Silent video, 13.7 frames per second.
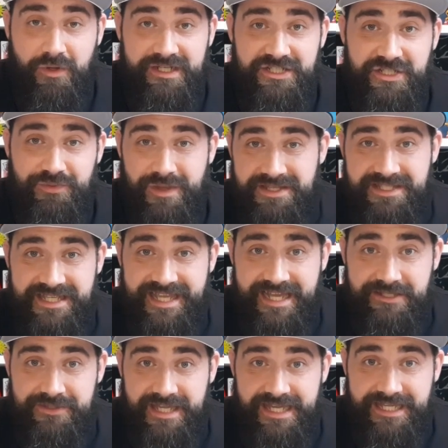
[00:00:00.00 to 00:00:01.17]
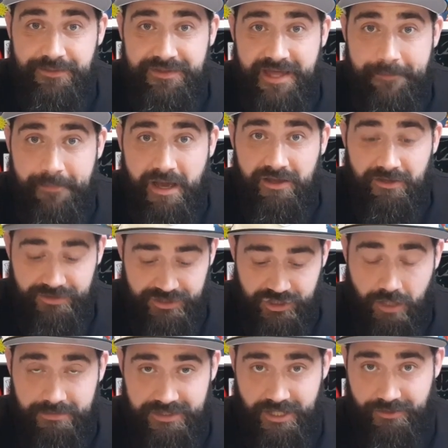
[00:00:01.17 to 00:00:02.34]
It's just whether CEX will take it with that mark on the
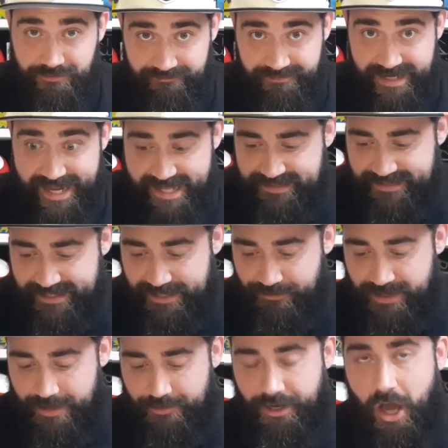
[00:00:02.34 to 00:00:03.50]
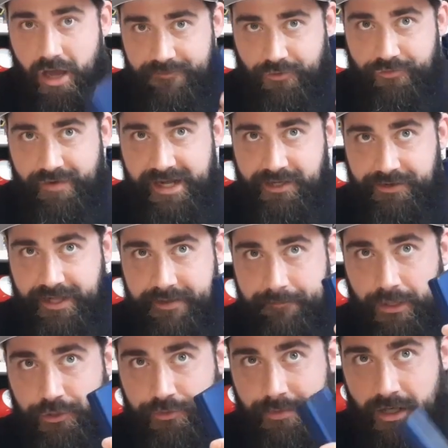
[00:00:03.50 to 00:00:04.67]
top. So let's see with that one. I've already got it in
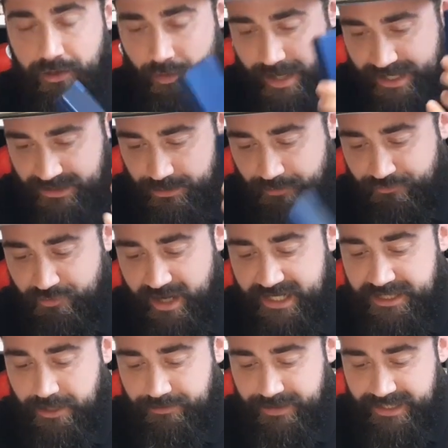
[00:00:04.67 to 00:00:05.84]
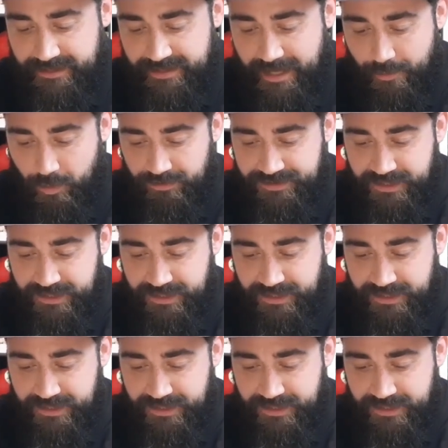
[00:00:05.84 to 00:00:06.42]
blue, by the way, so I really don't need that one.